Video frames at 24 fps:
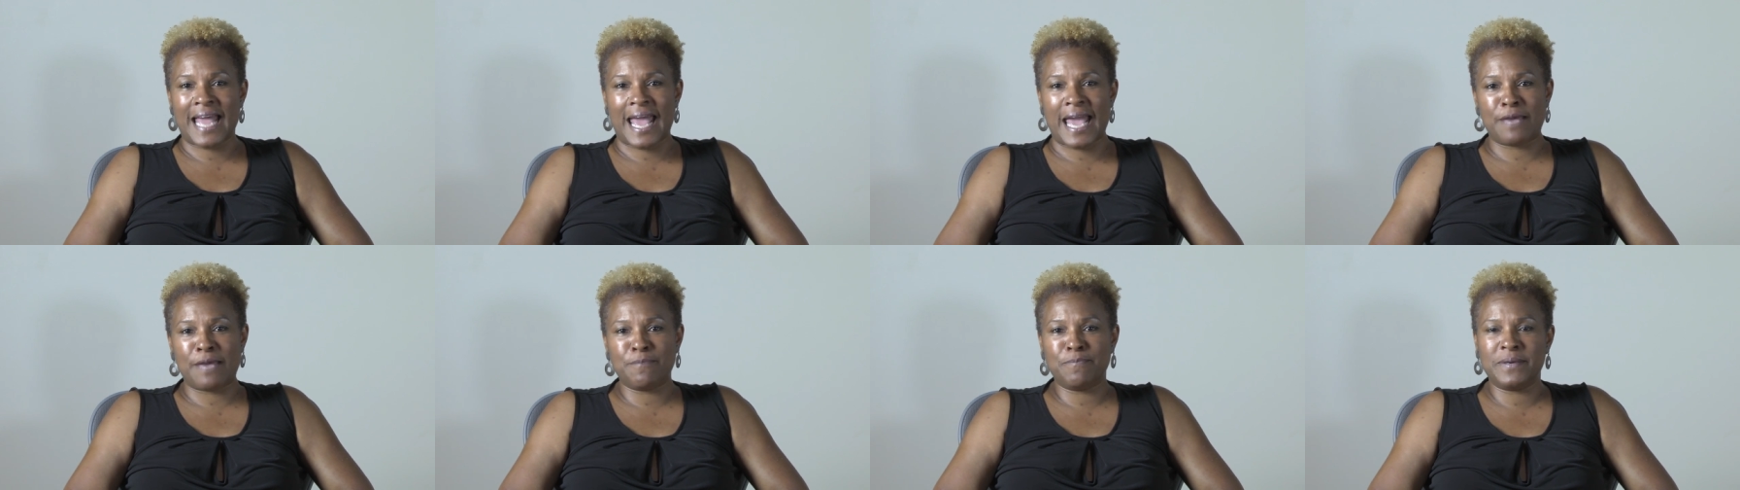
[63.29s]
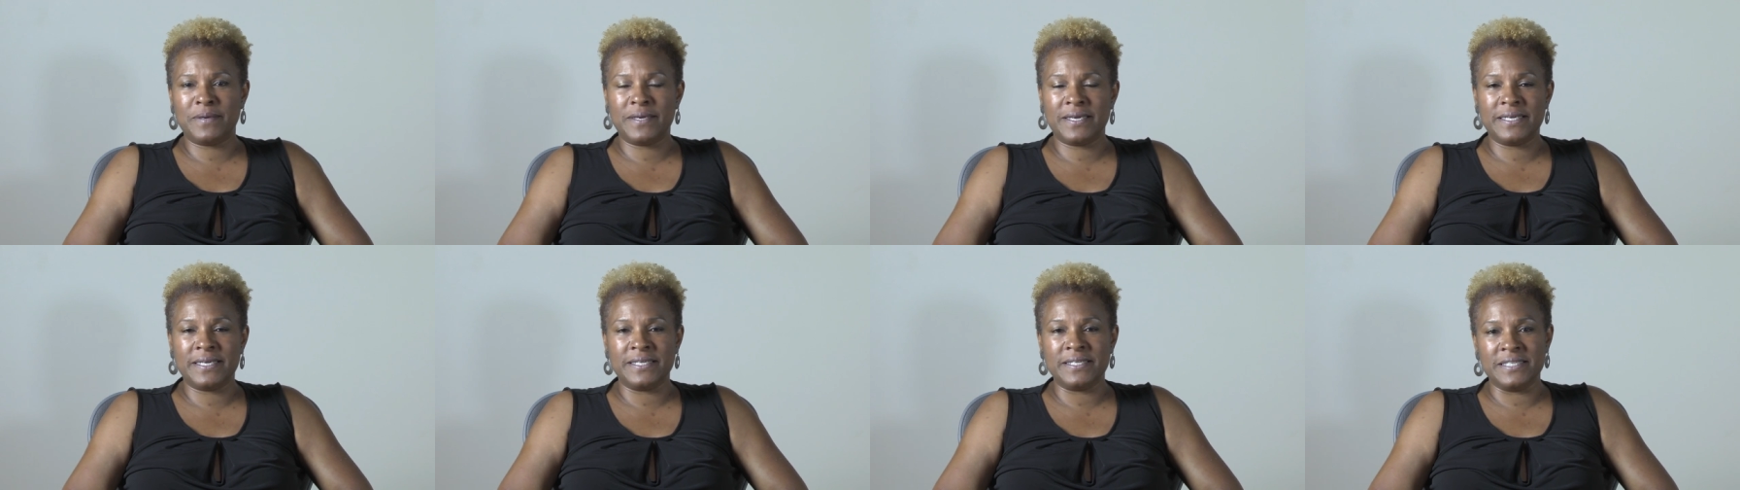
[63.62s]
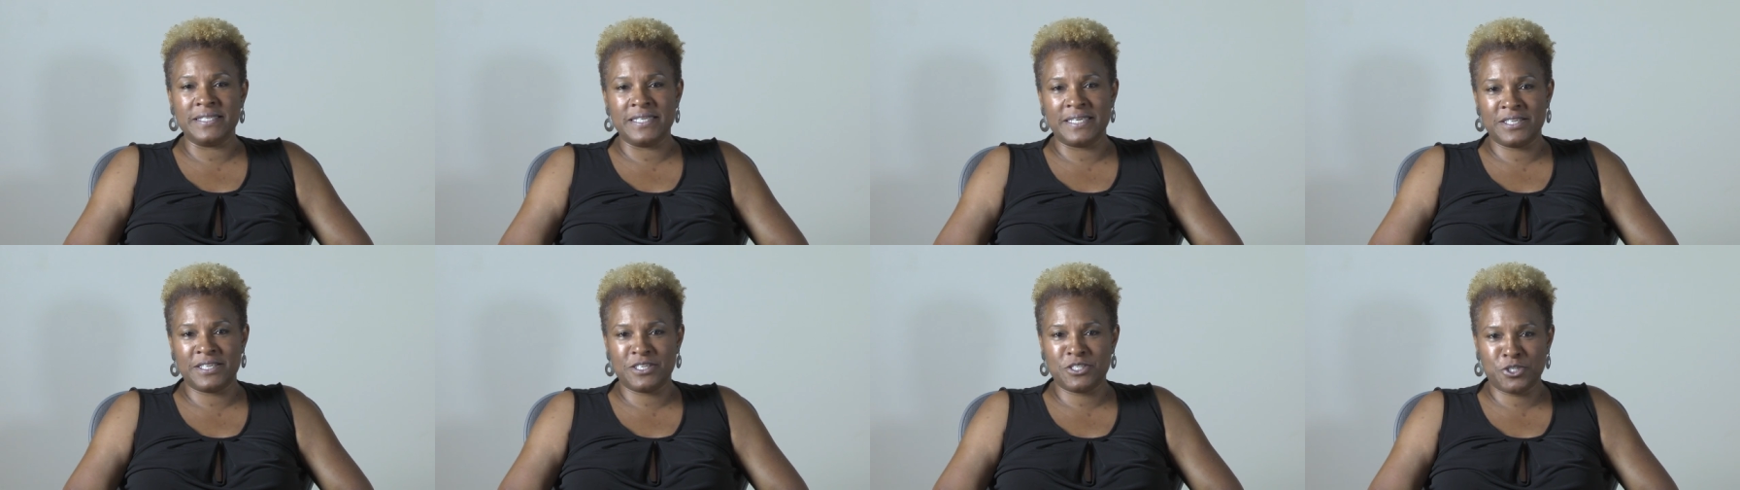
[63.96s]
AP
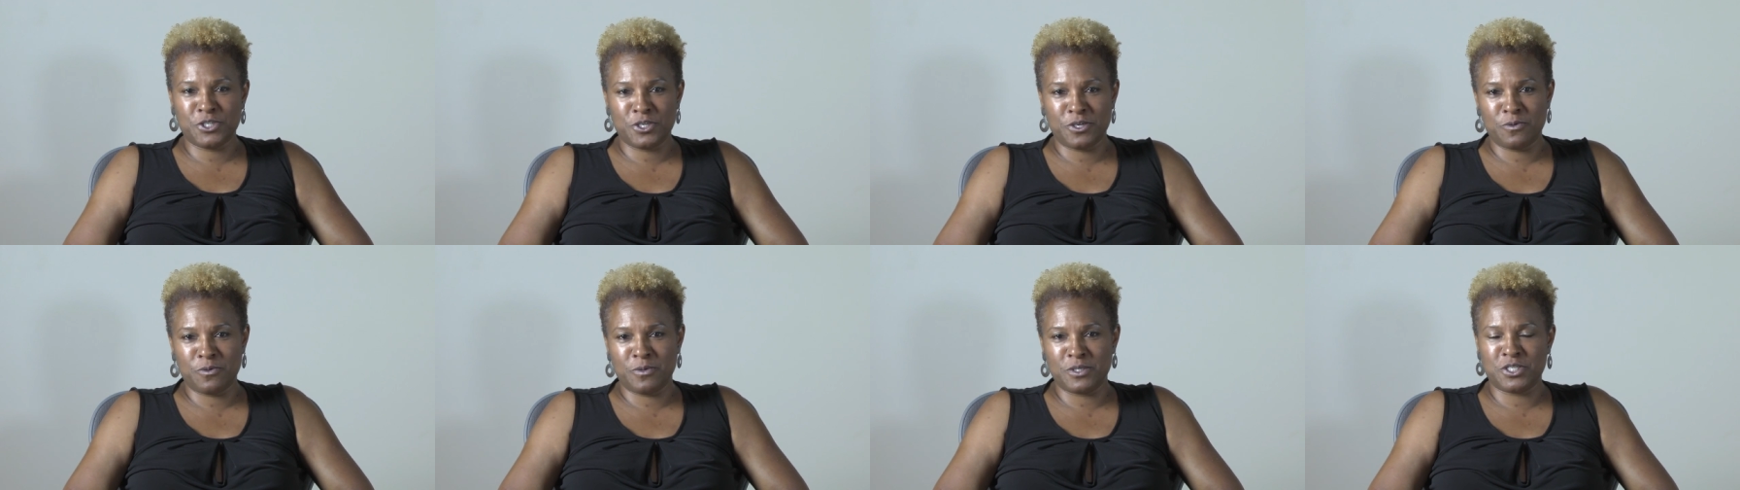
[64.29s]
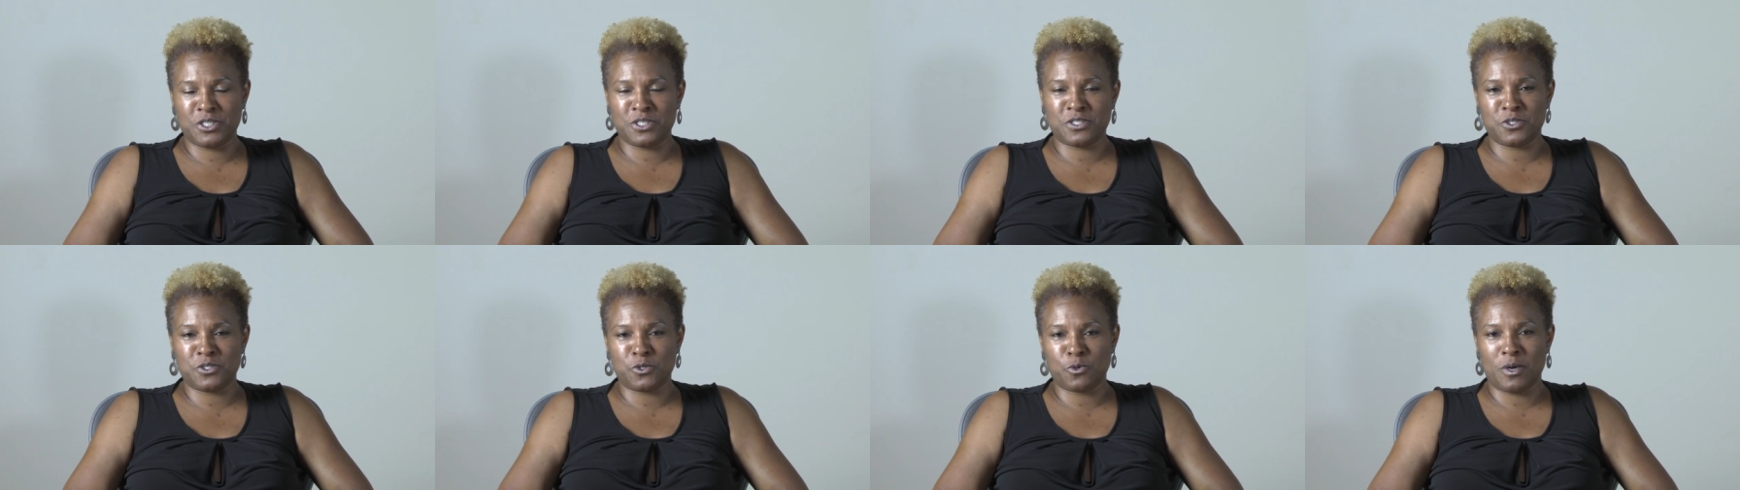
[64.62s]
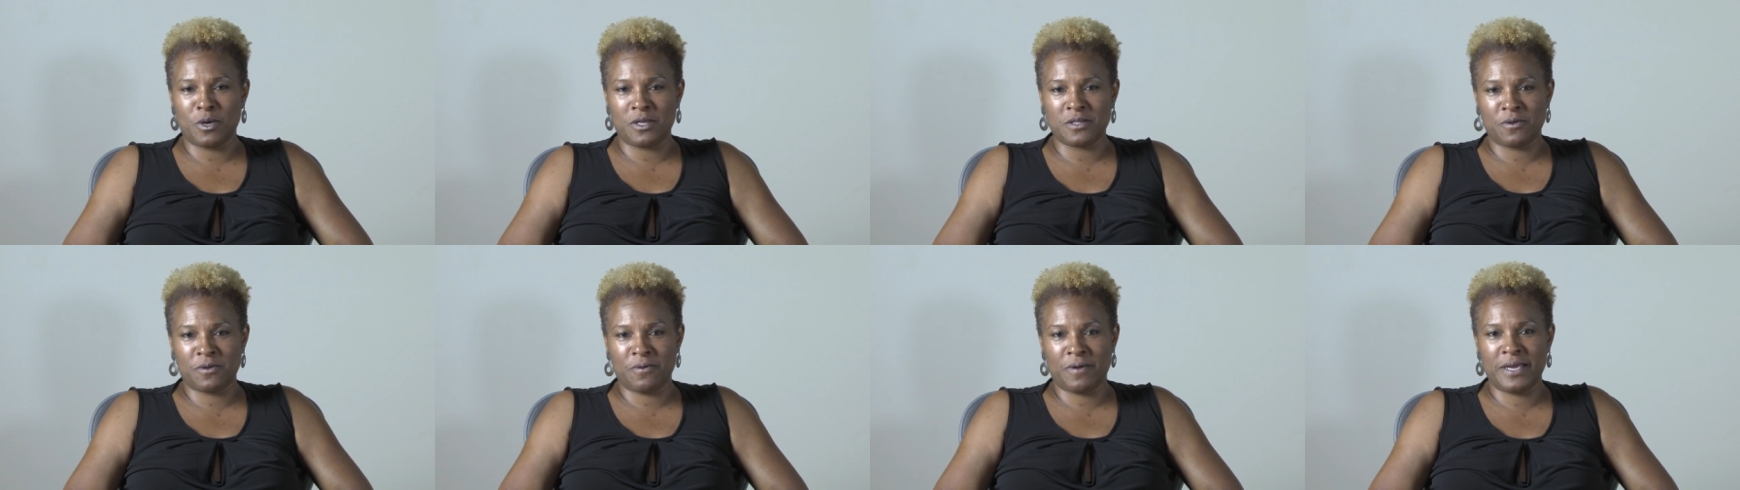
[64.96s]
Literature, which is a
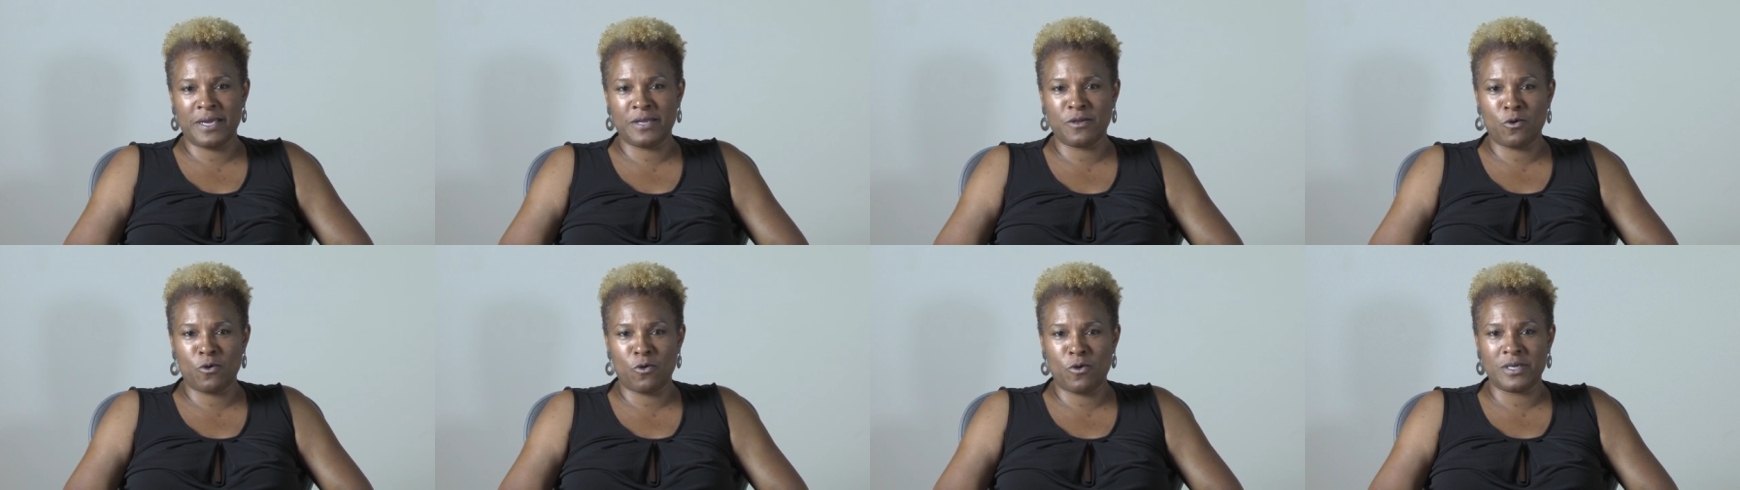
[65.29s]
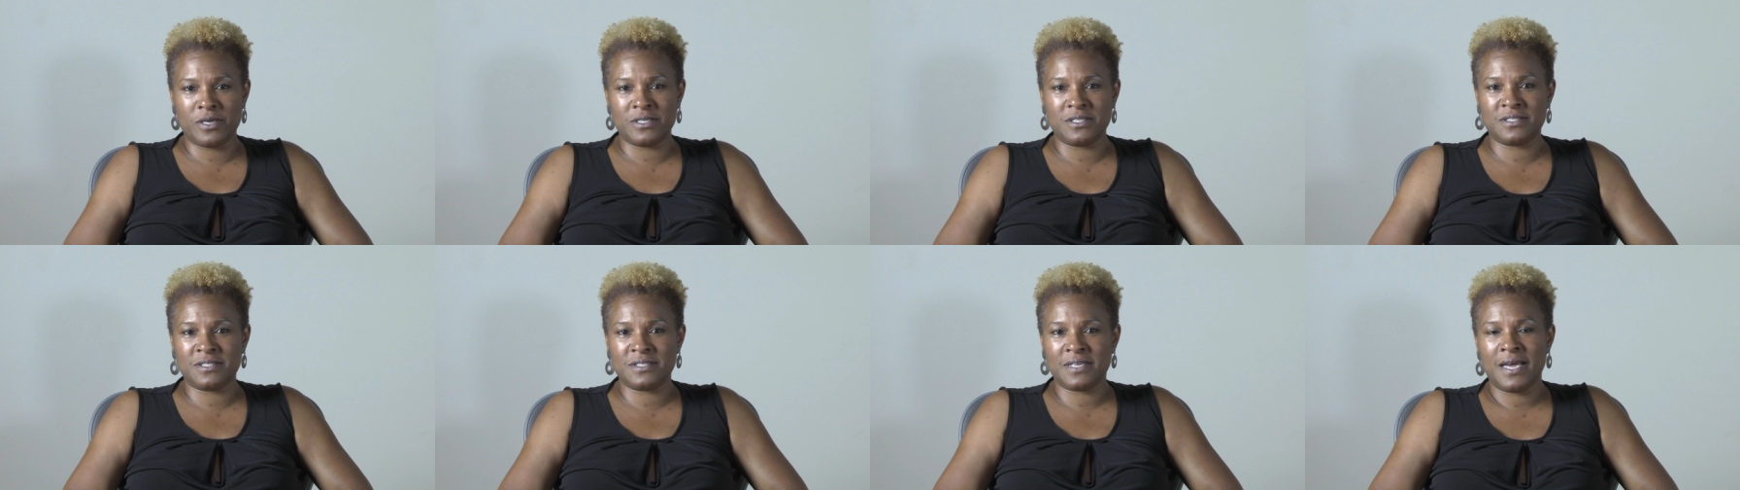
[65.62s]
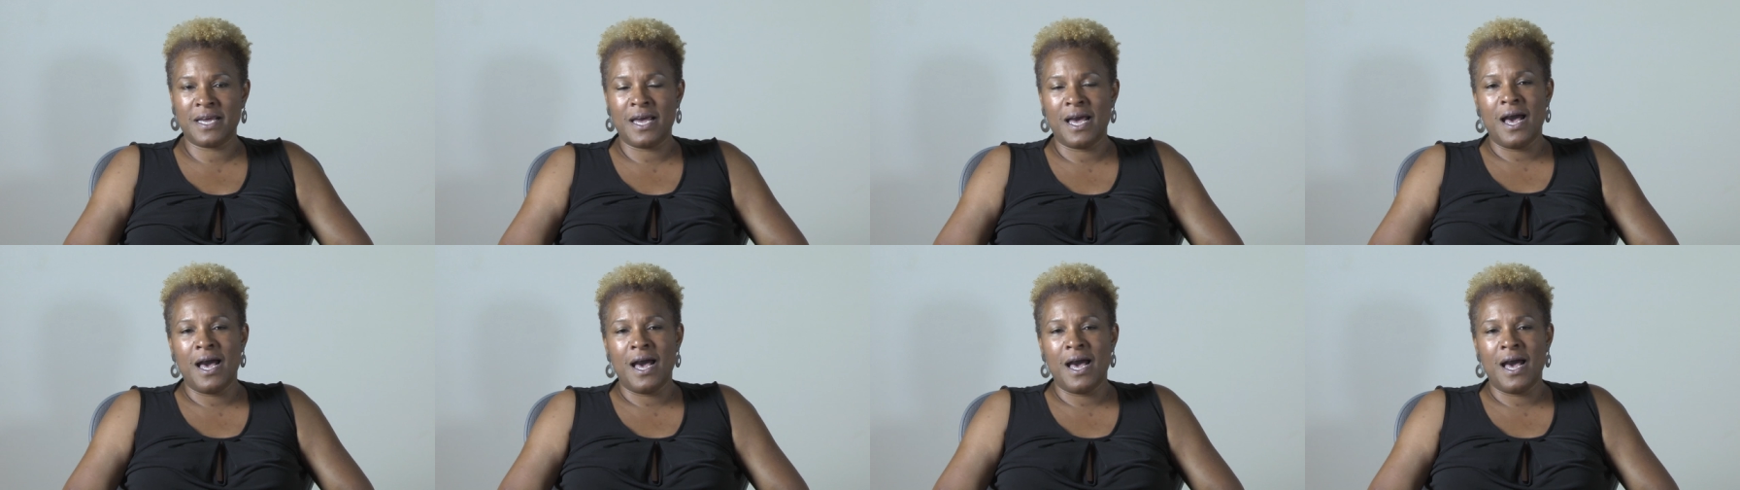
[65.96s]
12th grade course.